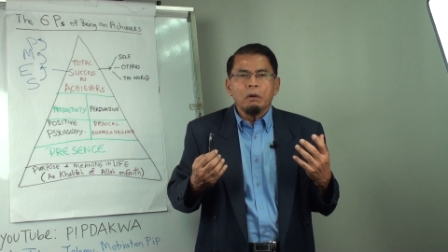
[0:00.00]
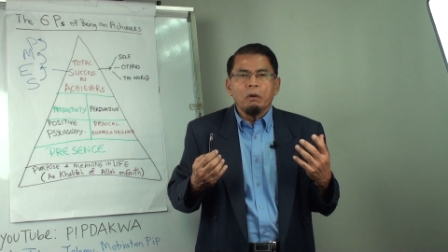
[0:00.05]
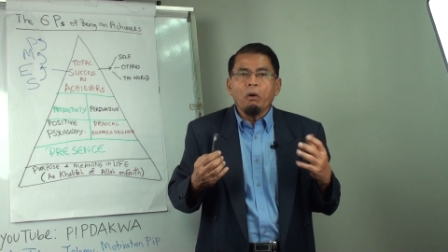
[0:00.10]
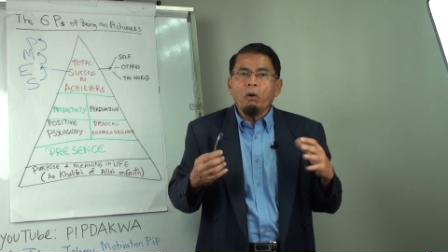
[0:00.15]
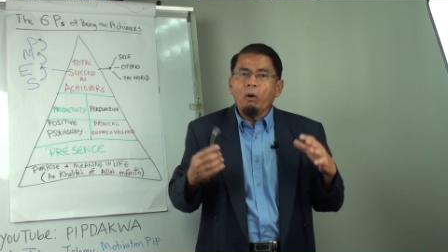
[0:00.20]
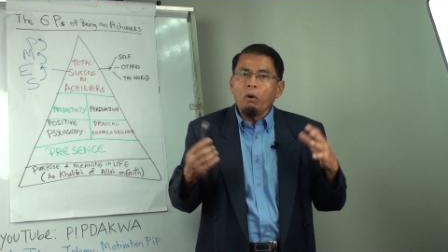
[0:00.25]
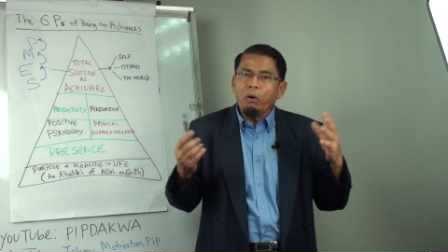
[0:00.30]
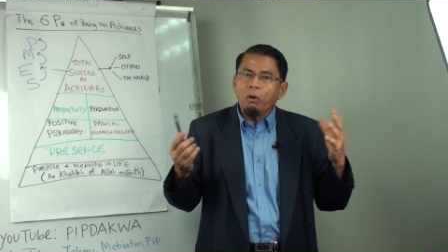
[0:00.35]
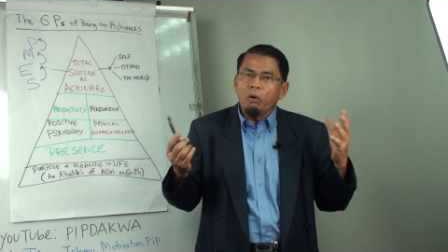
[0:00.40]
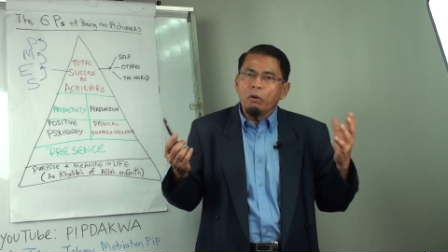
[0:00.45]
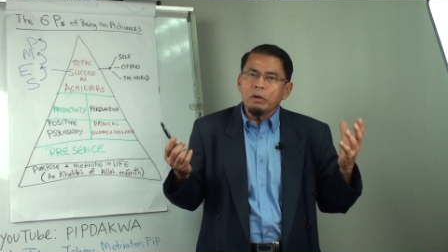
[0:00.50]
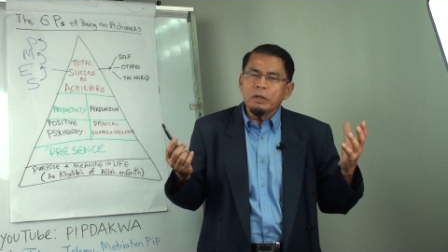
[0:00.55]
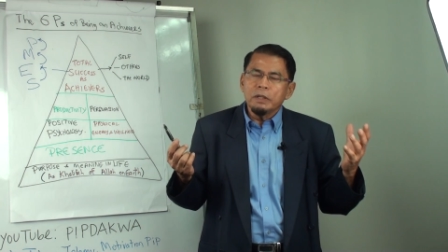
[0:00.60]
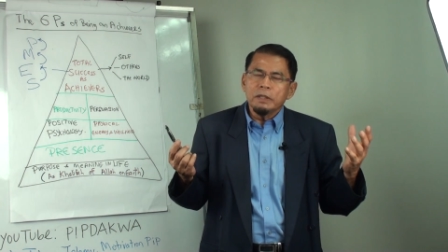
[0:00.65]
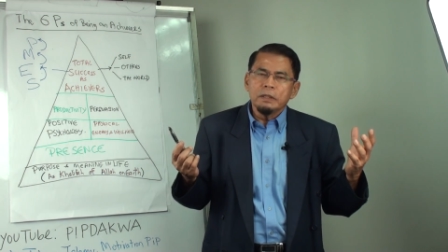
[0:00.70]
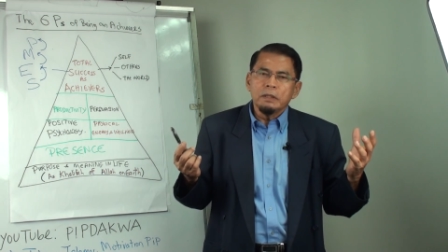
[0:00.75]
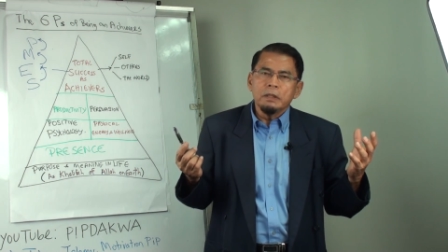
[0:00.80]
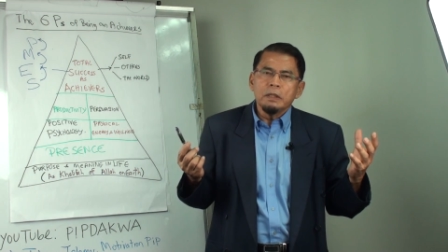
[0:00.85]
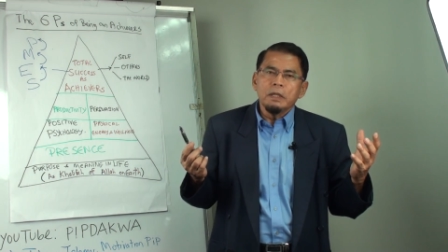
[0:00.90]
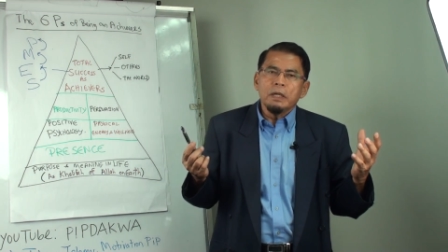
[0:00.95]
Or
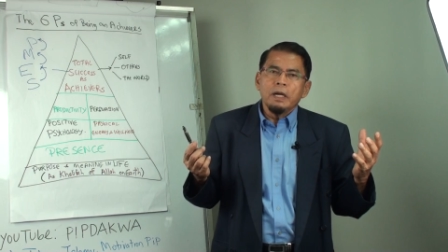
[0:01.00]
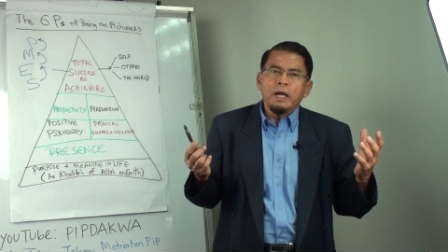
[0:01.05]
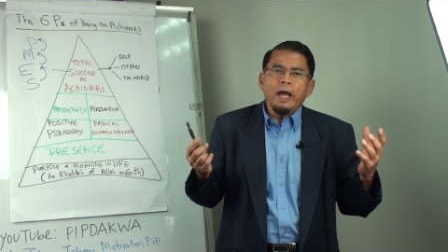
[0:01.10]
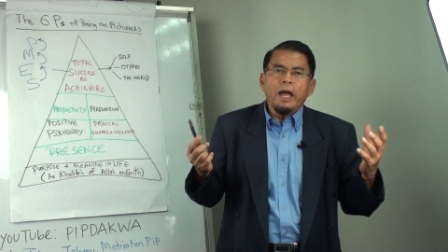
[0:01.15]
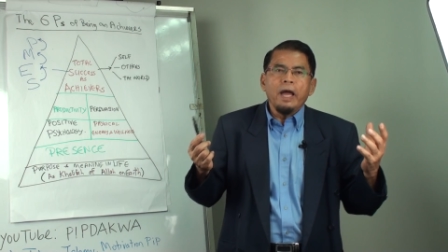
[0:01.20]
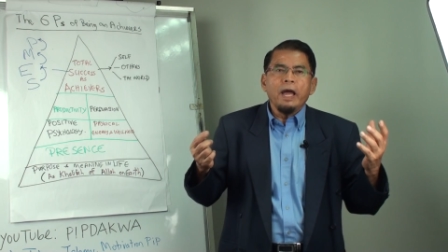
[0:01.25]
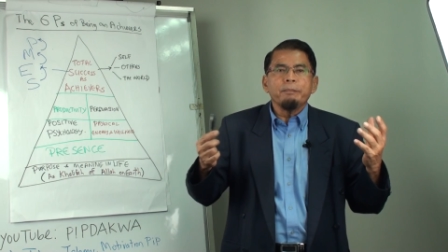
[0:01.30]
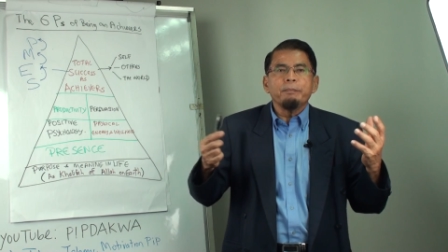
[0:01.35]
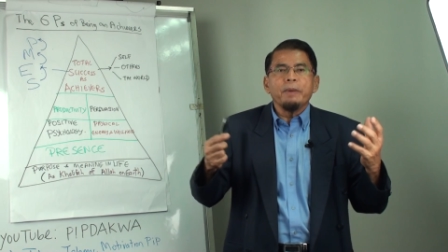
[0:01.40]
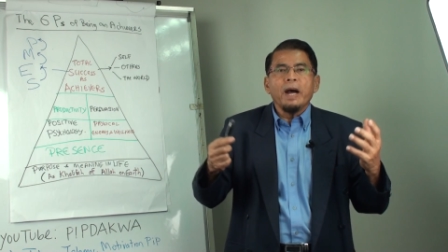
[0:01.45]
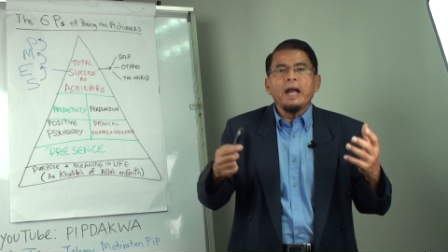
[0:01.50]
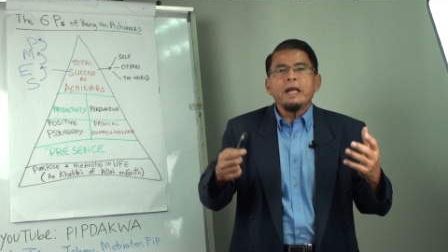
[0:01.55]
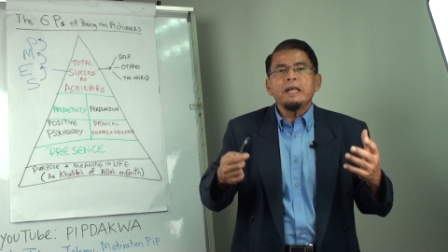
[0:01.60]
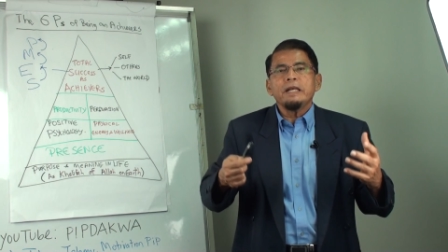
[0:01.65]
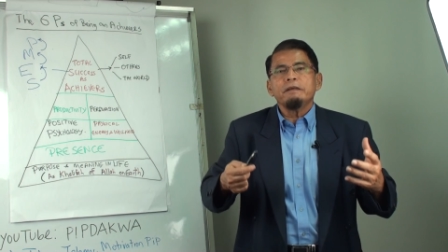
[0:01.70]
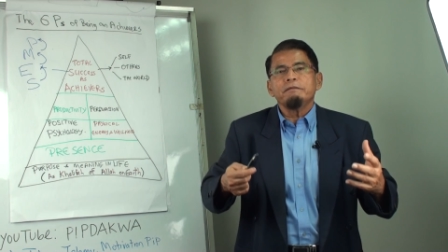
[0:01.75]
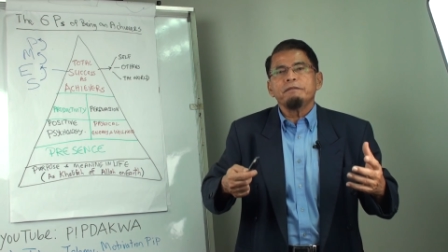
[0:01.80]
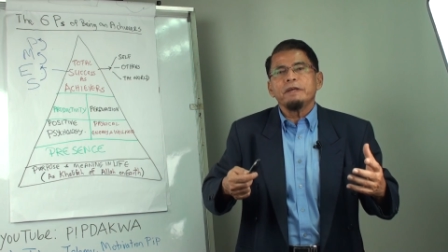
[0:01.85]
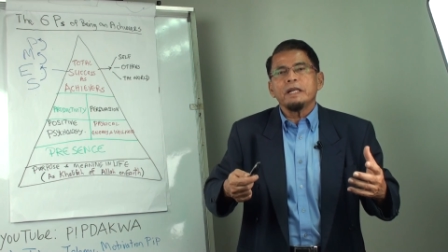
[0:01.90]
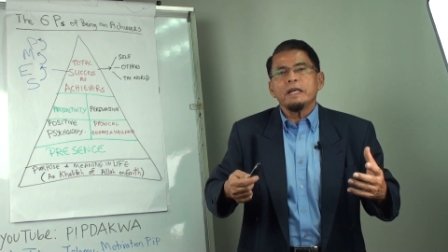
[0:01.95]
am I
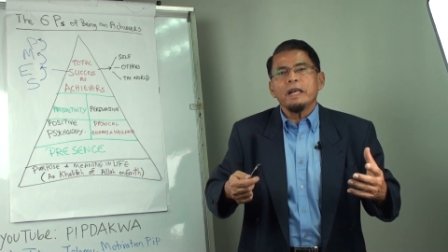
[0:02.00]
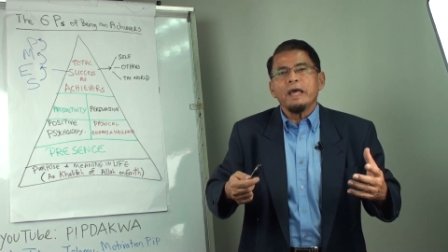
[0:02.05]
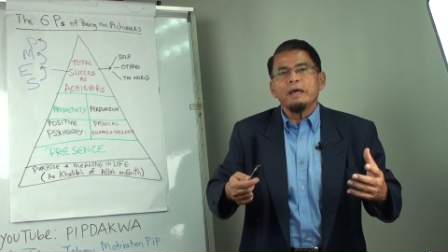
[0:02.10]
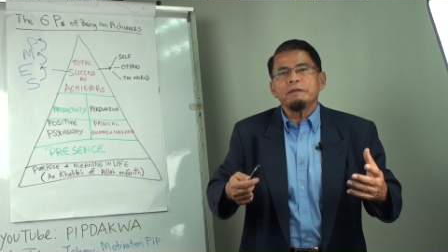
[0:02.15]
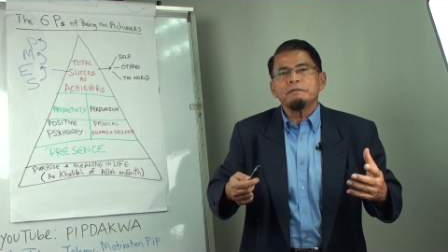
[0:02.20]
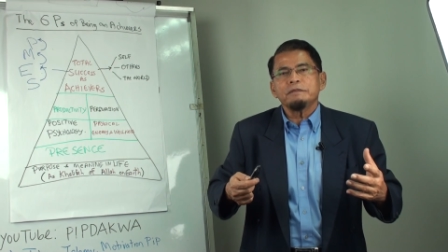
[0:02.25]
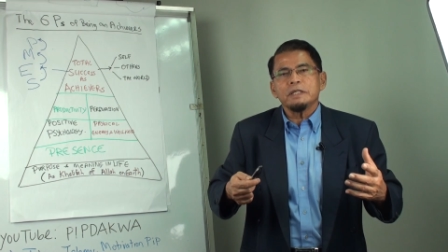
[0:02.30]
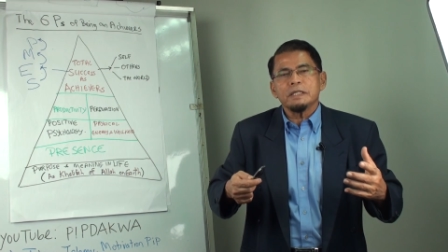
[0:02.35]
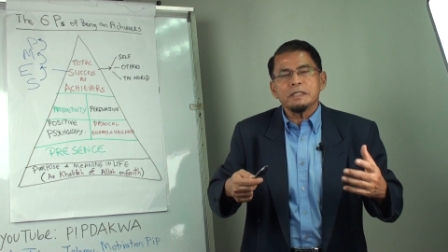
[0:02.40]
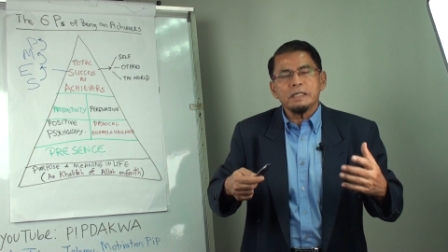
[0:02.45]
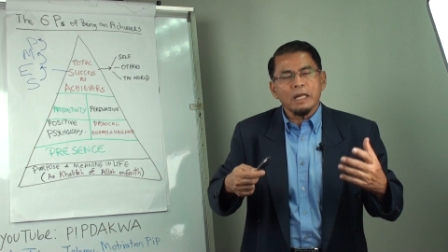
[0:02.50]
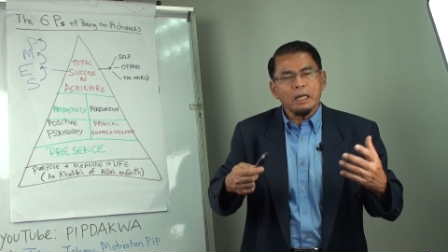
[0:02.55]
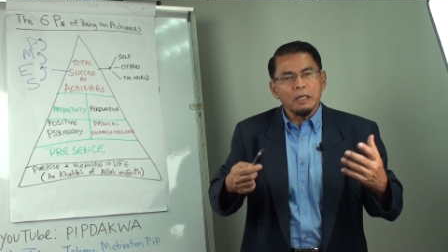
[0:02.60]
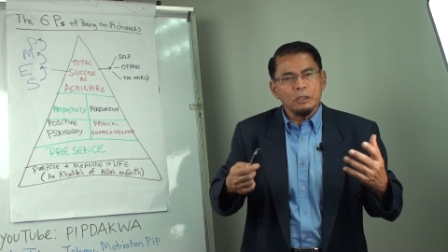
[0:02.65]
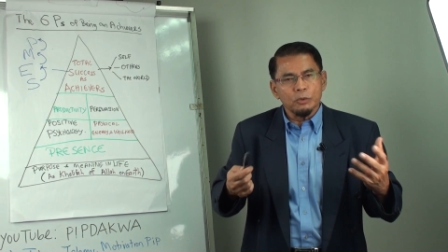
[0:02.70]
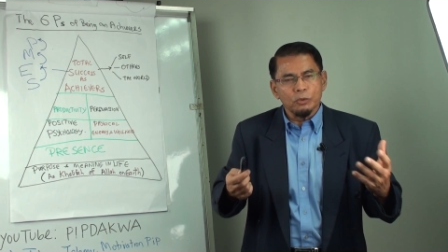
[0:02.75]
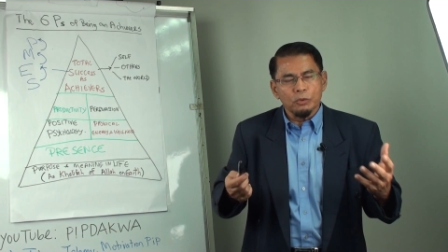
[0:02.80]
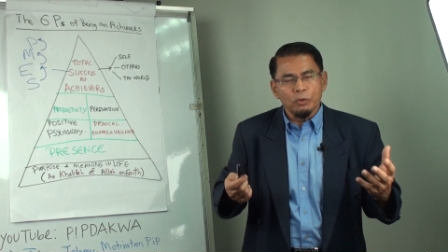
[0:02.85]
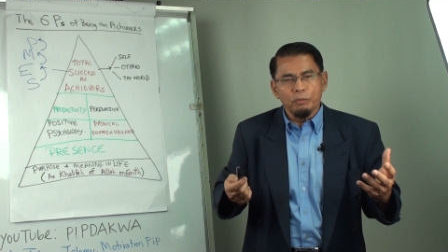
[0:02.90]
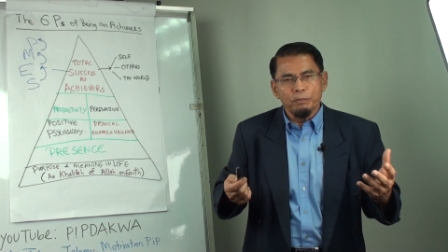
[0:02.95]
living life just like
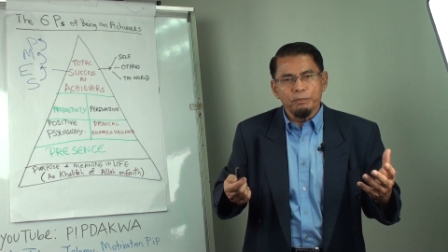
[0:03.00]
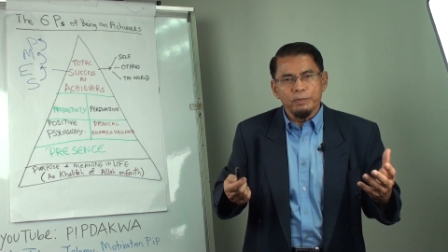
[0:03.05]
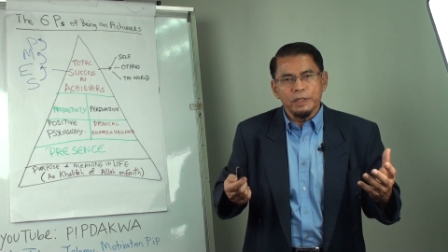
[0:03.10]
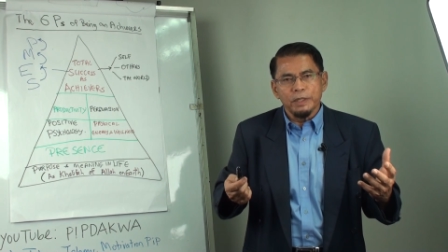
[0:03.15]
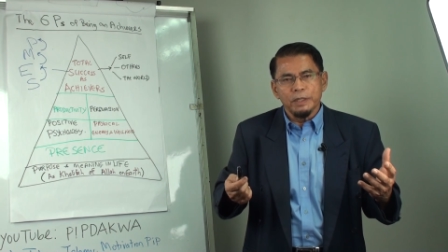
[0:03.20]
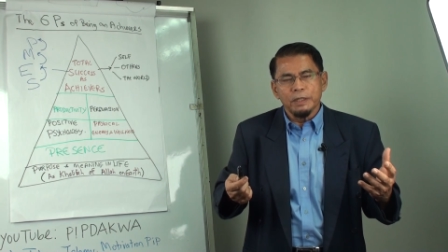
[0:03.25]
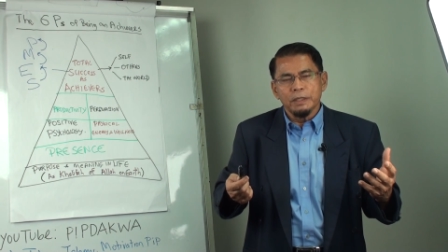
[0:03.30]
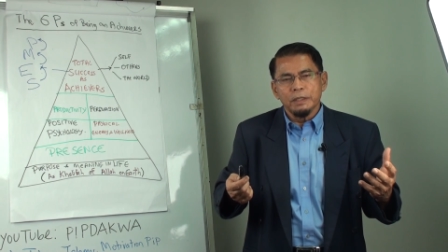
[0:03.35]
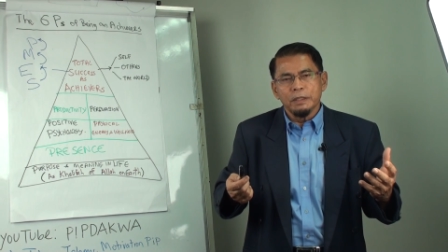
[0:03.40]
a zombie?